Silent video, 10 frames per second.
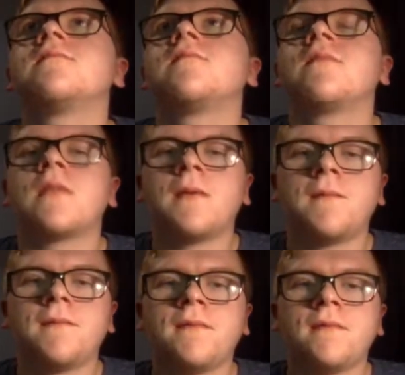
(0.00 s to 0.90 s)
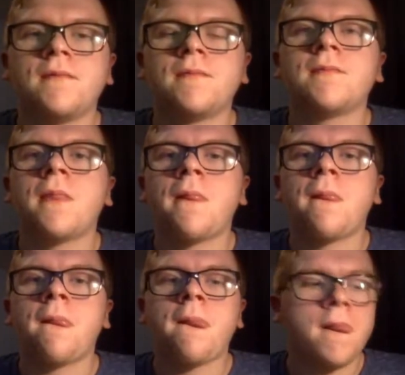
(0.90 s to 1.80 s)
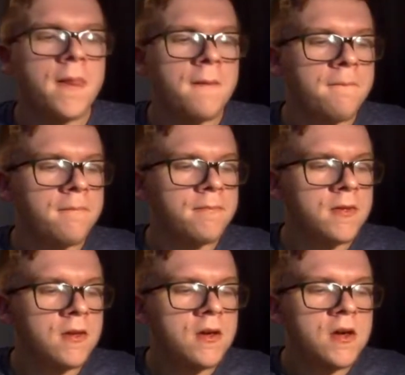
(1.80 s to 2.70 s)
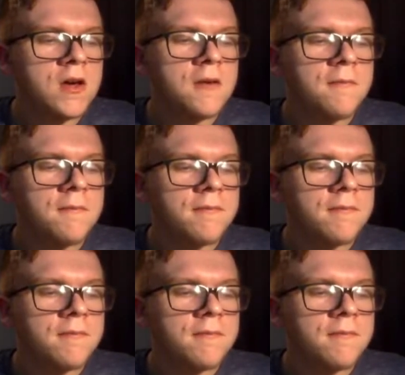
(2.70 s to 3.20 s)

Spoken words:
[no speech]